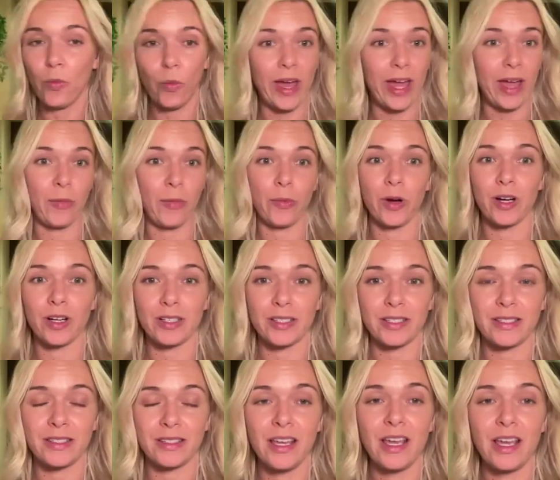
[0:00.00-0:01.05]
way
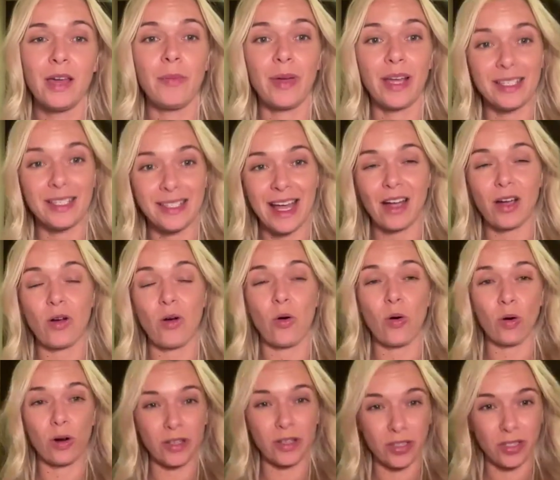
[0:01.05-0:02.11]
worse because that
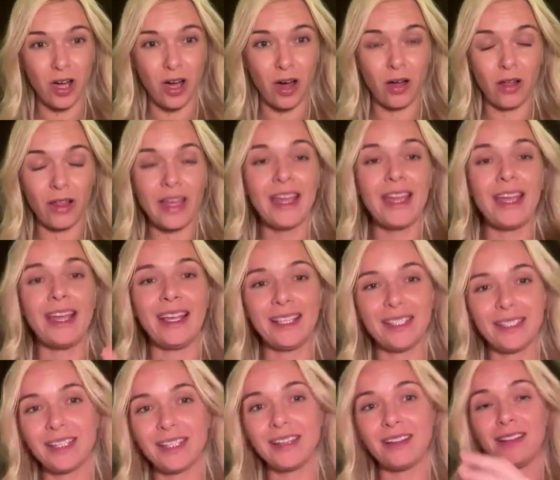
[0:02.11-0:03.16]
cortisol
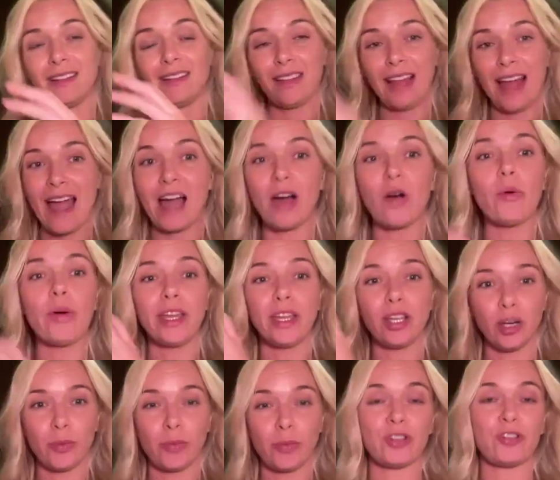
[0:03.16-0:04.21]
isn't allowing
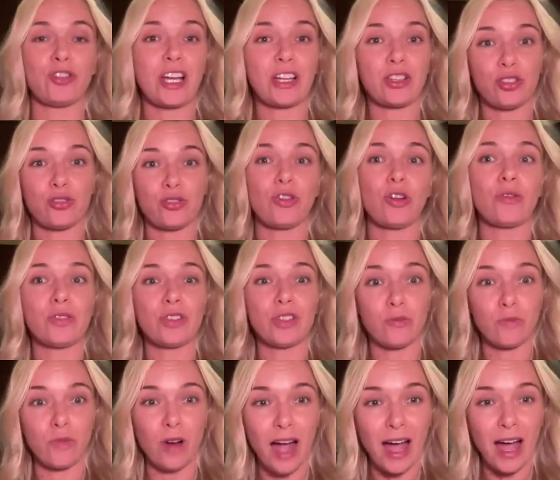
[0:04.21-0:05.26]
your progesterone
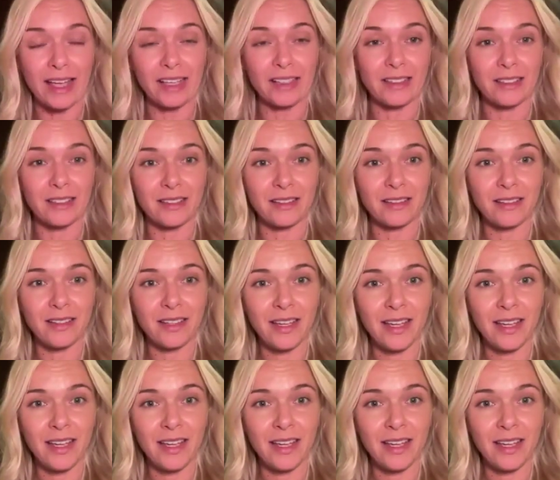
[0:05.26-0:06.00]
to rise.